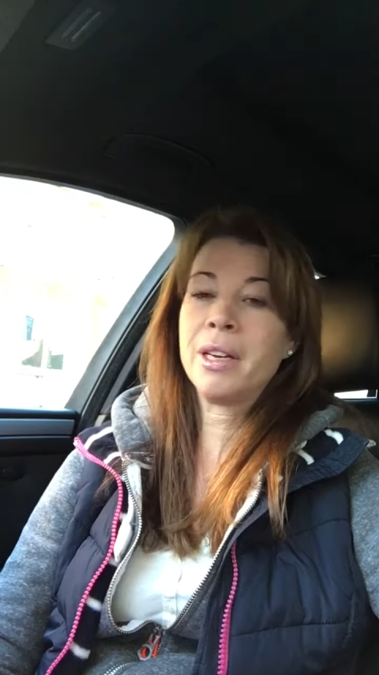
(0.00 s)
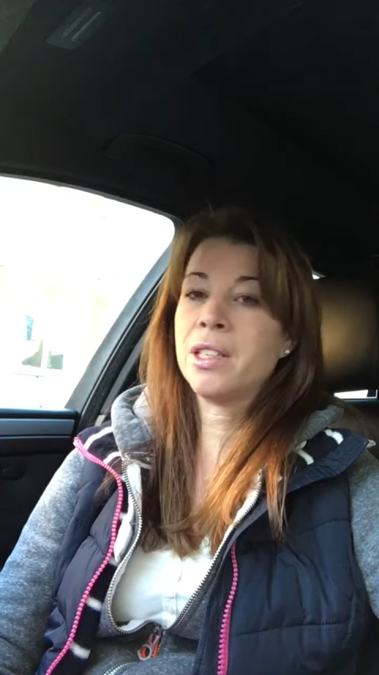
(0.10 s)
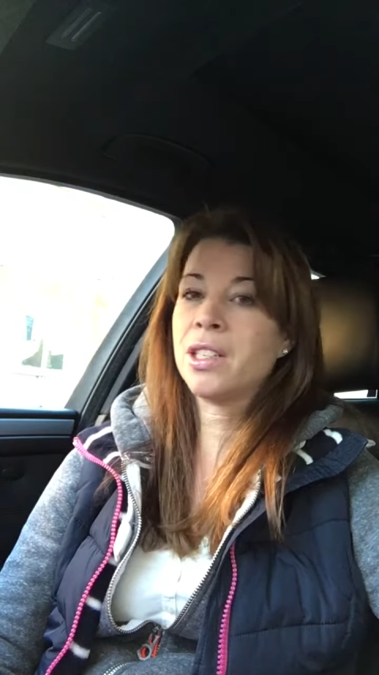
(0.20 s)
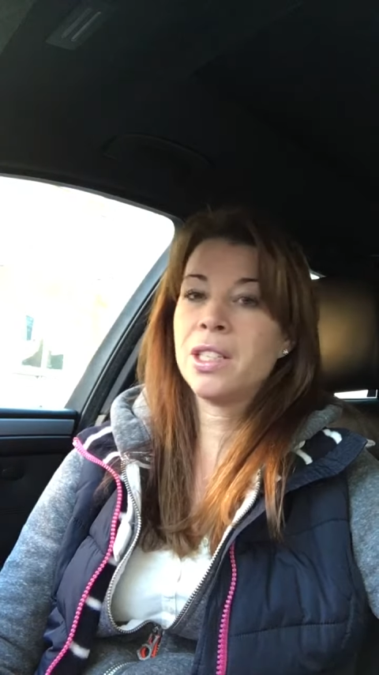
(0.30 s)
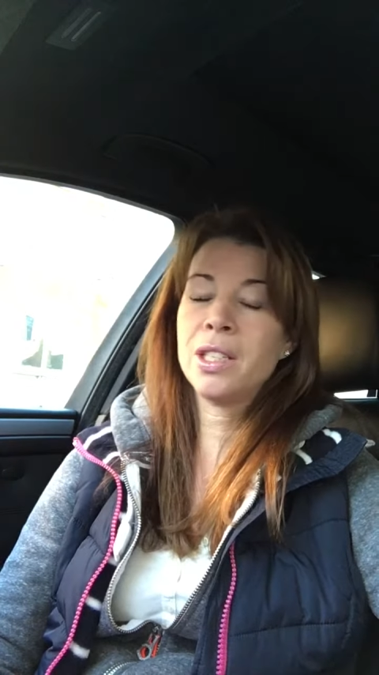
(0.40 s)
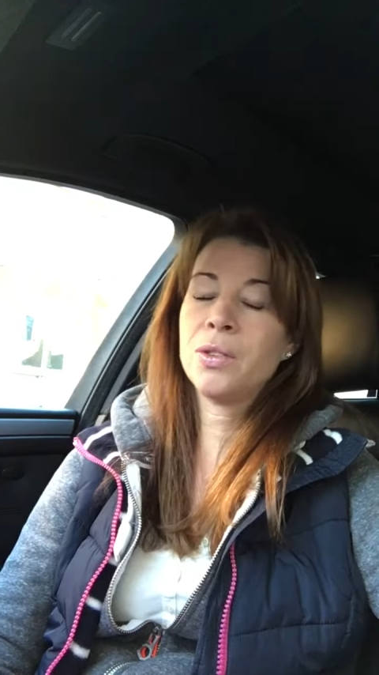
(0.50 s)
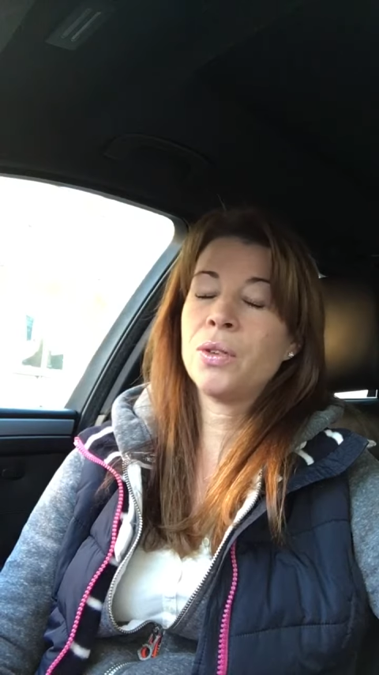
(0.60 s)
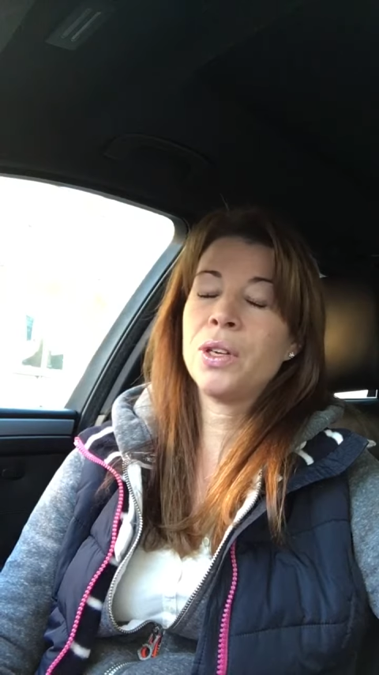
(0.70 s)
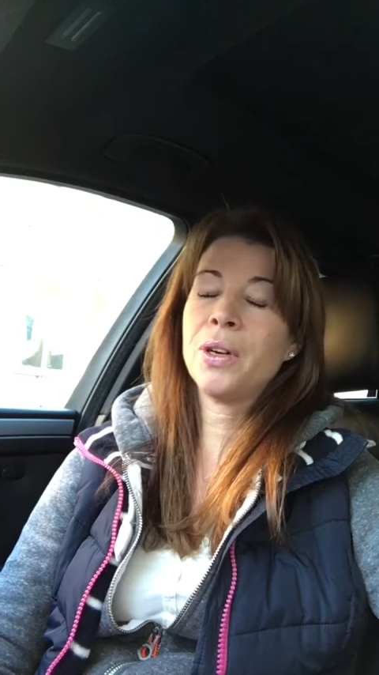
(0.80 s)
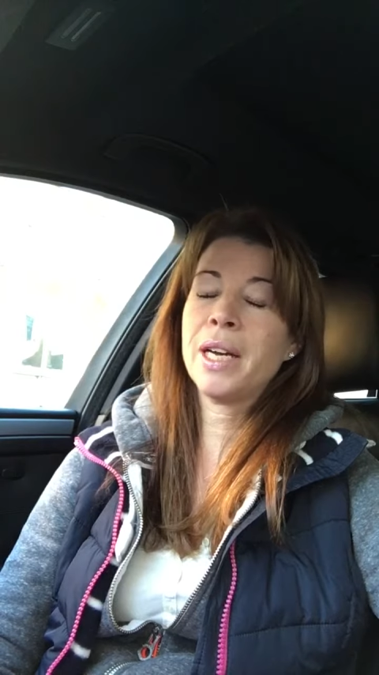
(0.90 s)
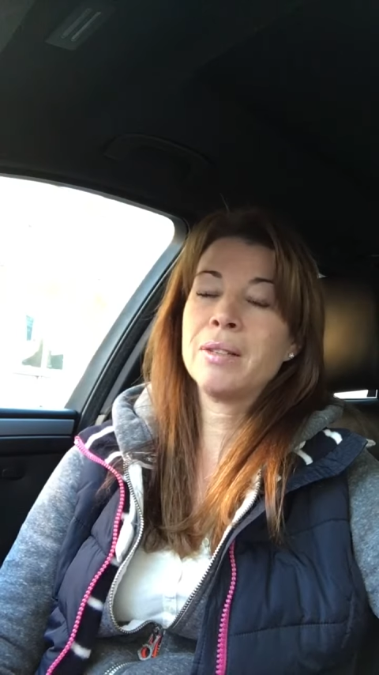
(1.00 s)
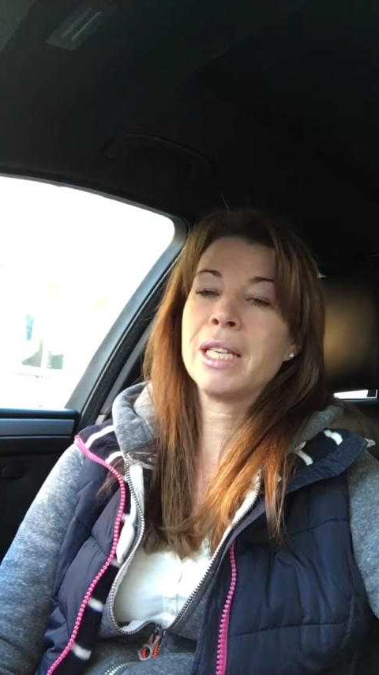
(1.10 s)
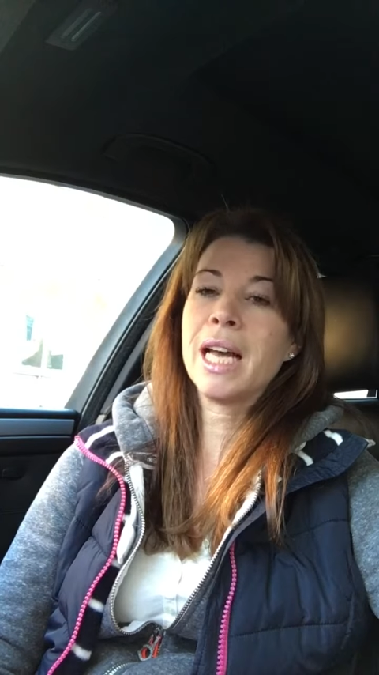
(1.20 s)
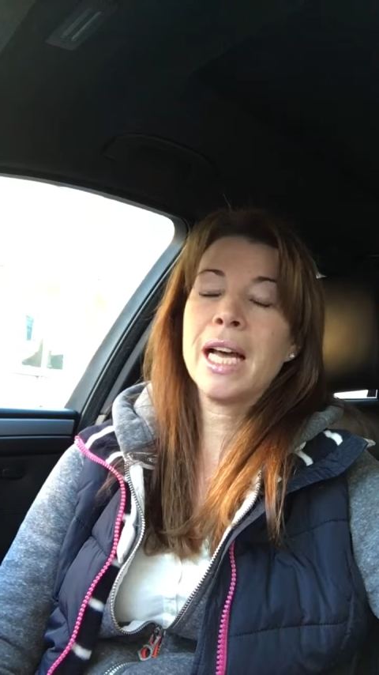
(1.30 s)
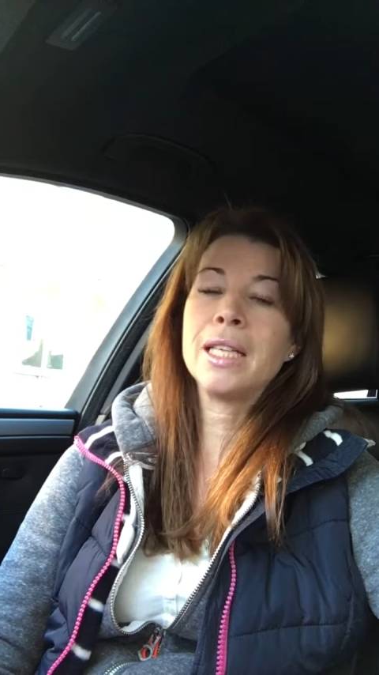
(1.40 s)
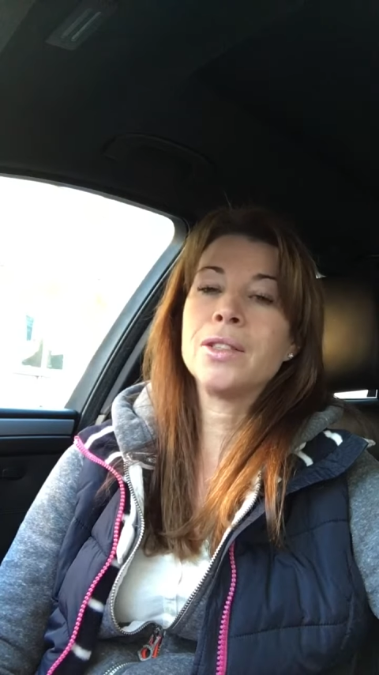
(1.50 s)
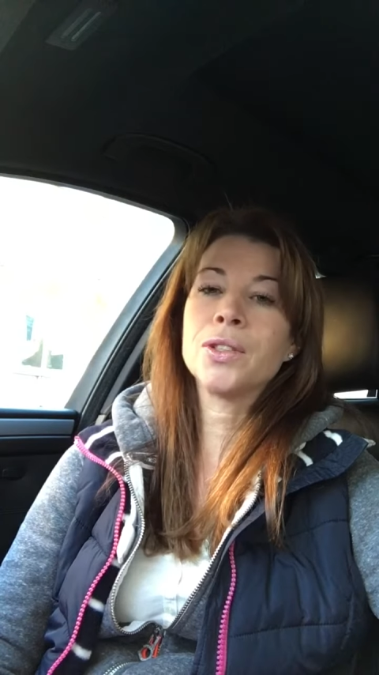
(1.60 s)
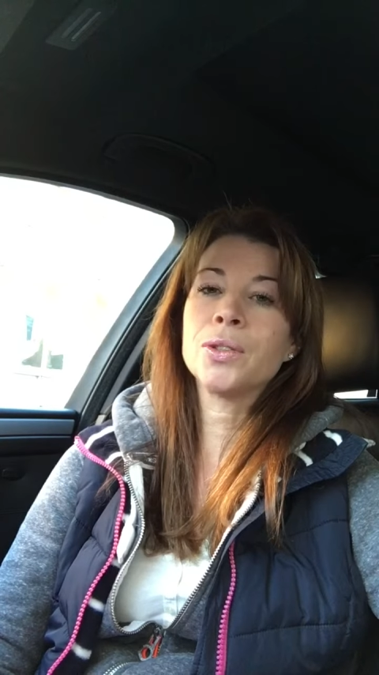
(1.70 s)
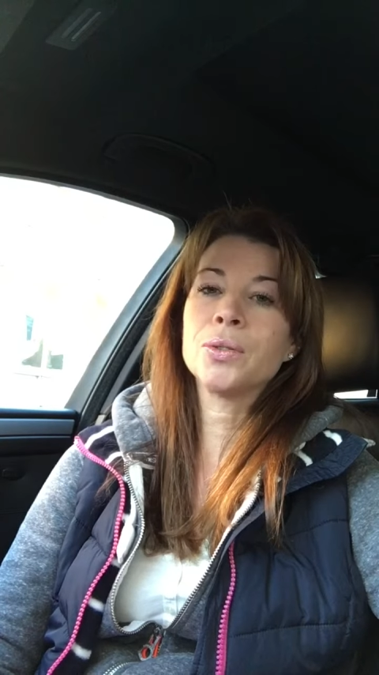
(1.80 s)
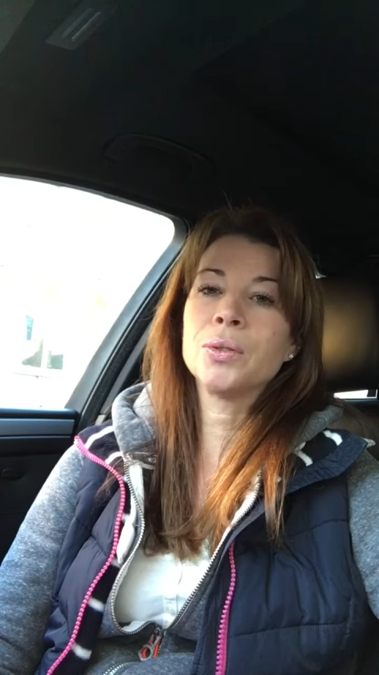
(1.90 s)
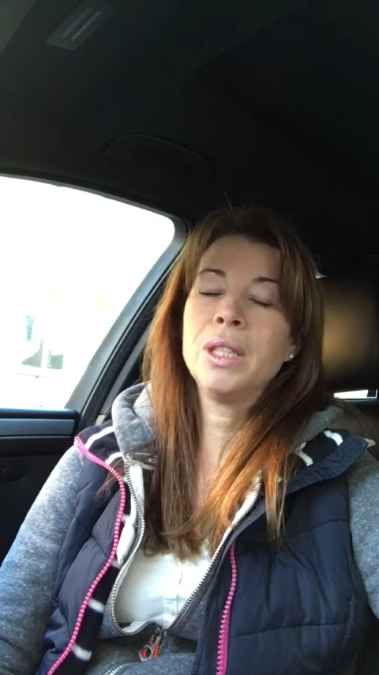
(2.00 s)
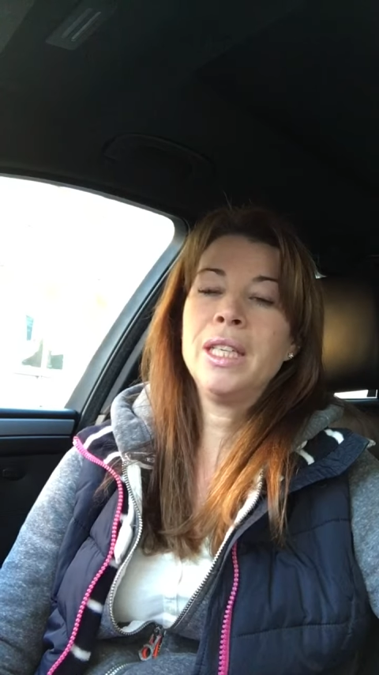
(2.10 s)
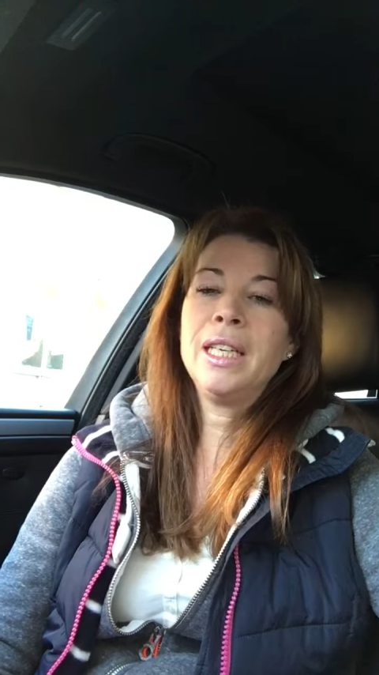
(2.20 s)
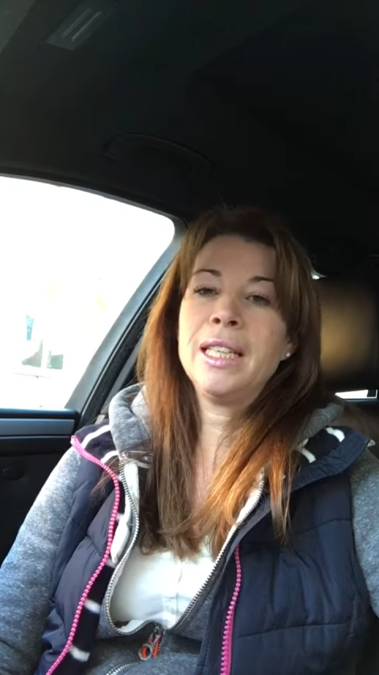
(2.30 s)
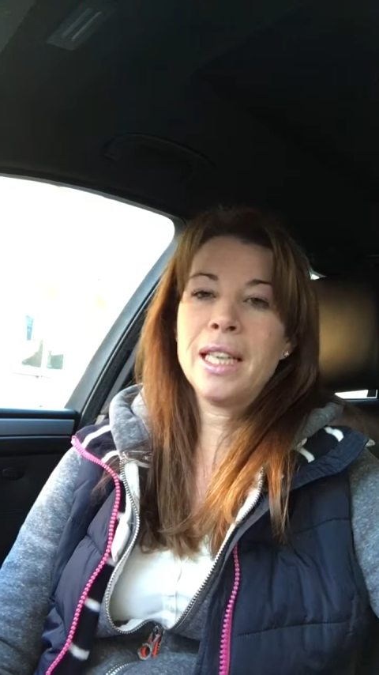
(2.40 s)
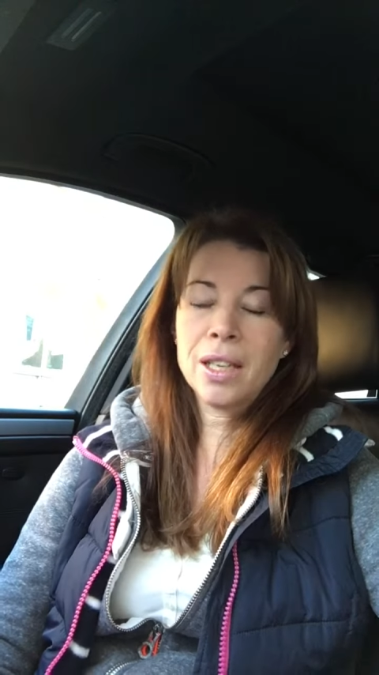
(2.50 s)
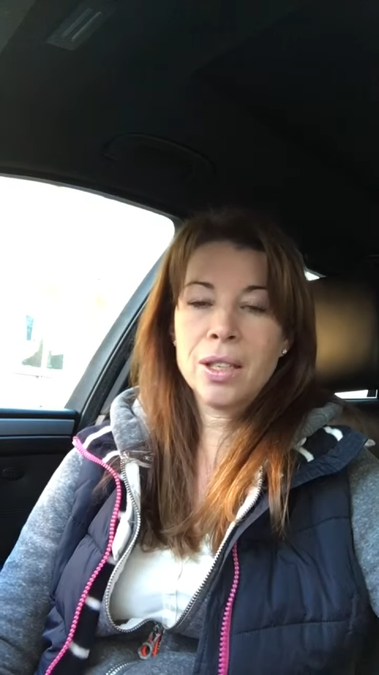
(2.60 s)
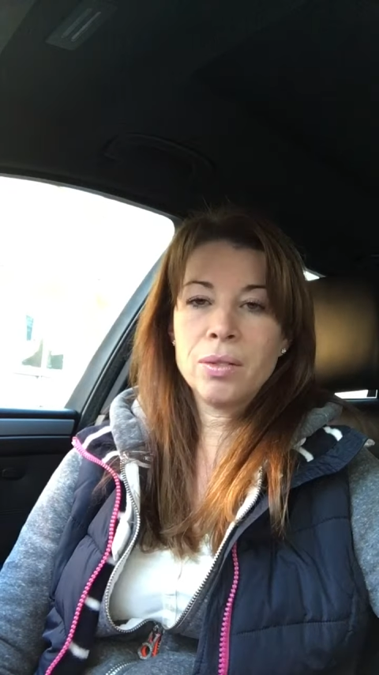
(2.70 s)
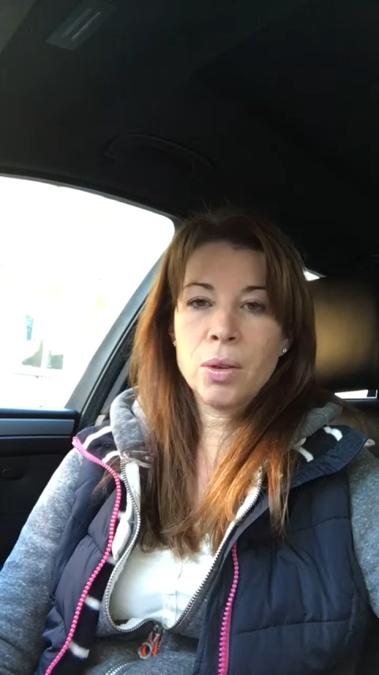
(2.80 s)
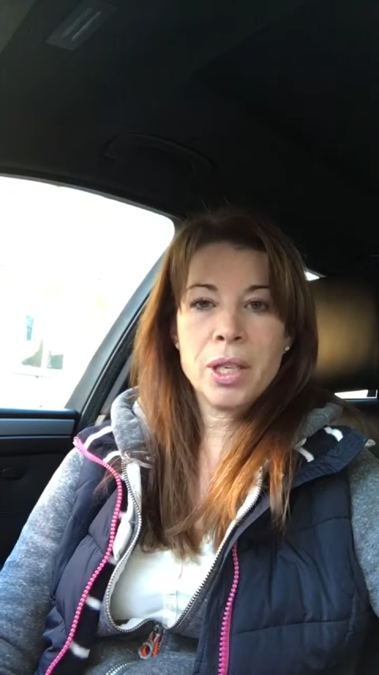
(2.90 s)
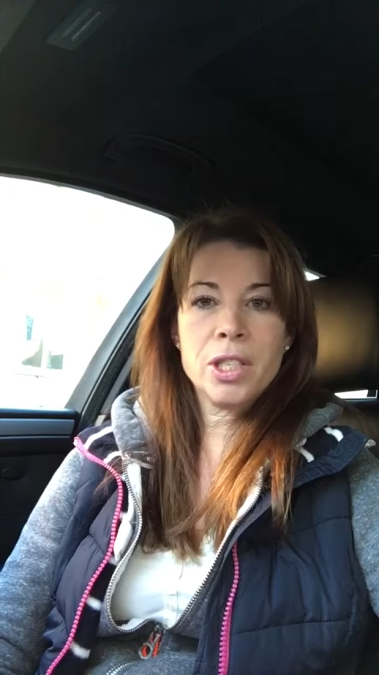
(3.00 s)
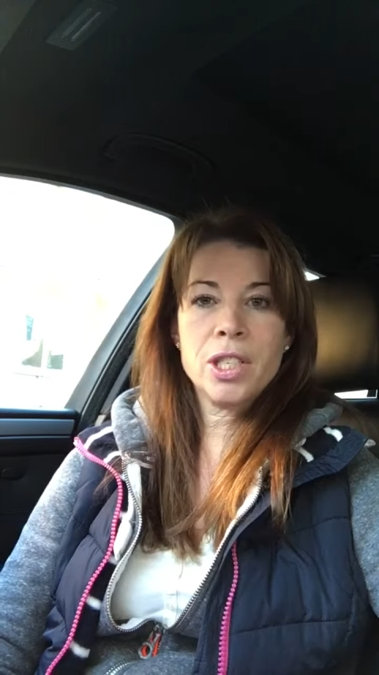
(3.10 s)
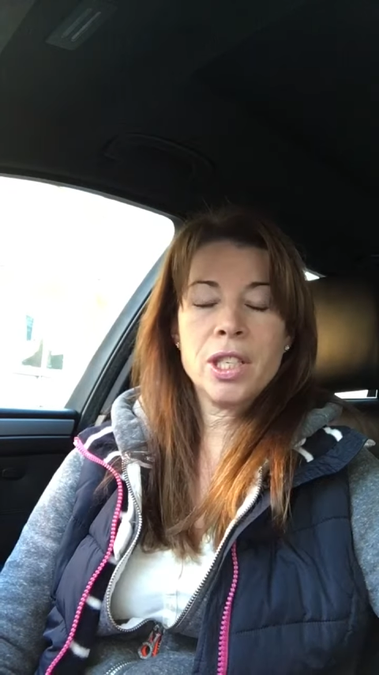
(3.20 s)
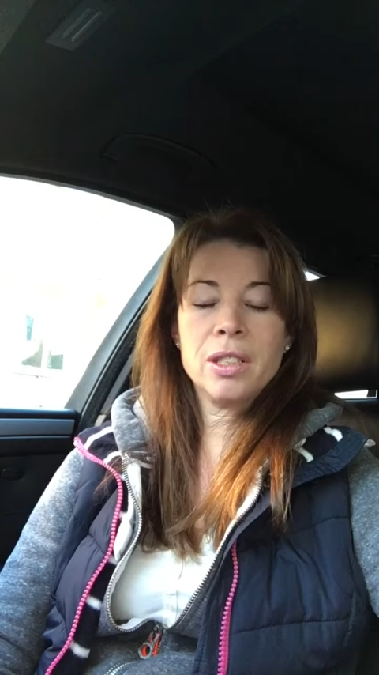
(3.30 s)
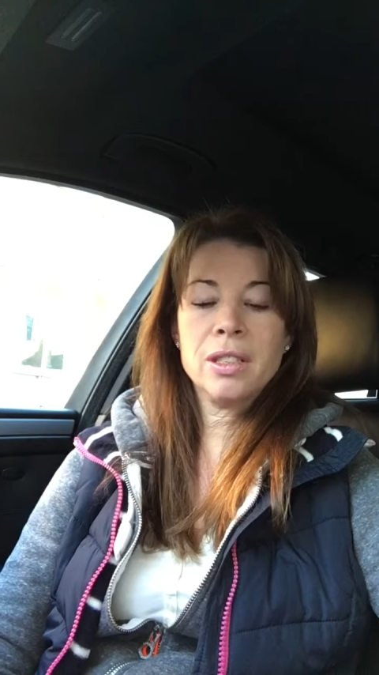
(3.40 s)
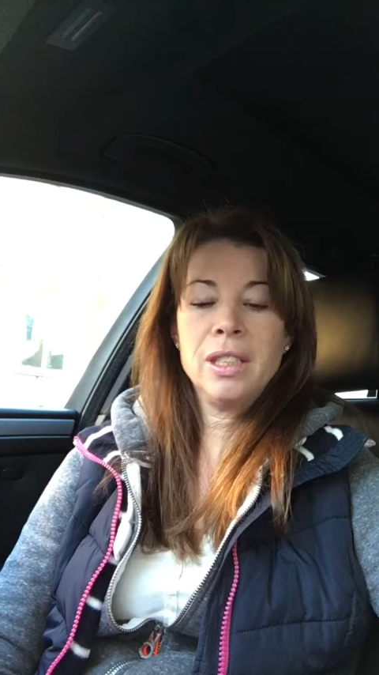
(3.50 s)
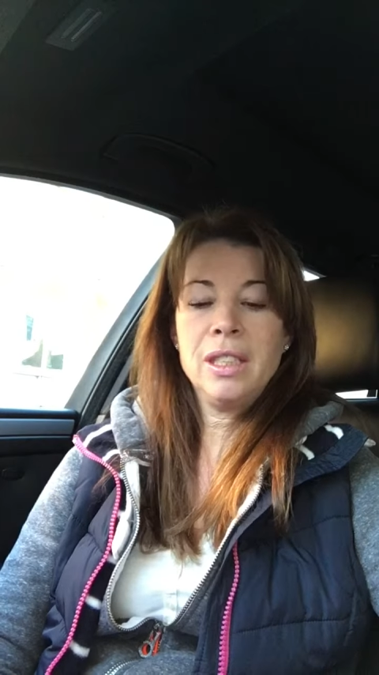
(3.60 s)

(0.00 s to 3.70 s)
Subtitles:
and I just did not know how to handle that kind of question.